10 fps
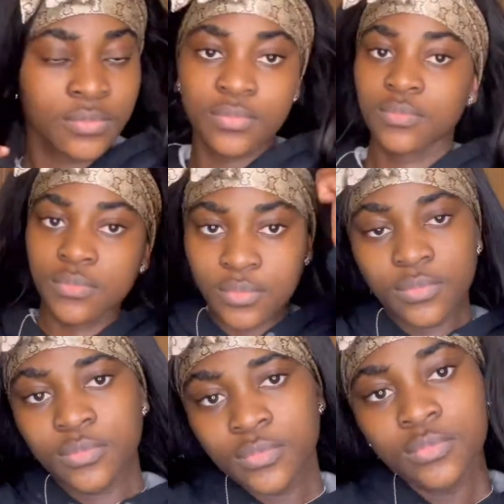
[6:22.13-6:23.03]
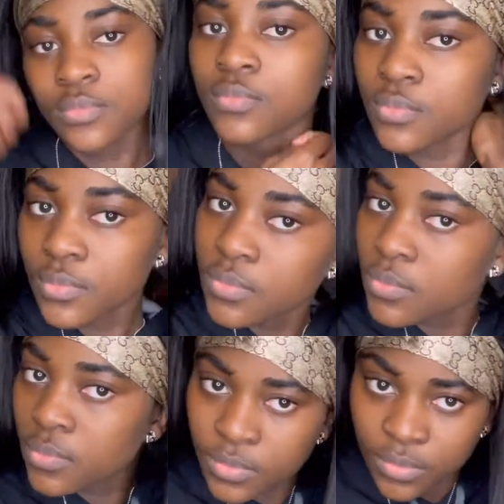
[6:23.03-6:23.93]
so you can
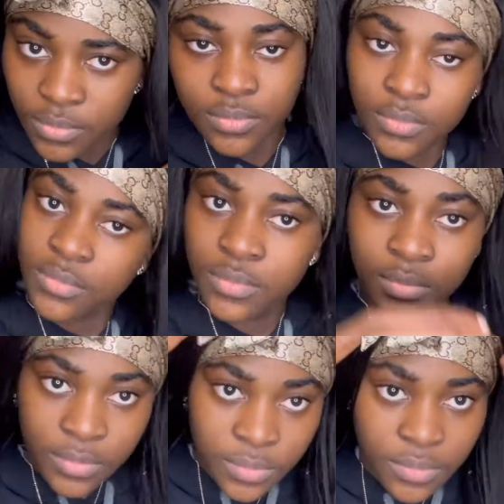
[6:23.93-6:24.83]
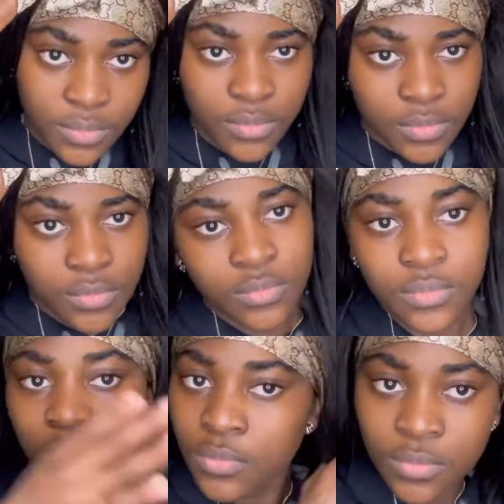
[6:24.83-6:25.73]
tell that it's gone through a lot. I
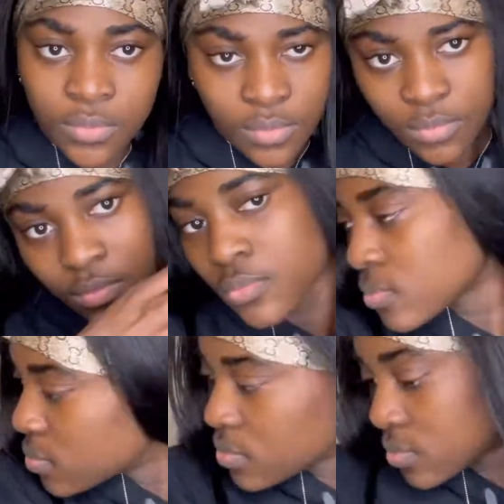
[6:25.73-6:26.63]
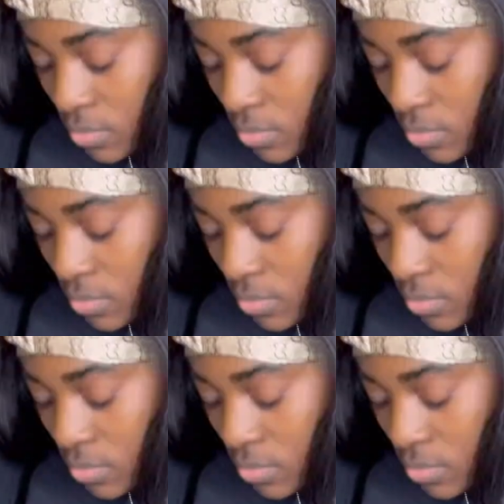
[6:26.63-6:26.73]
only wore it like once,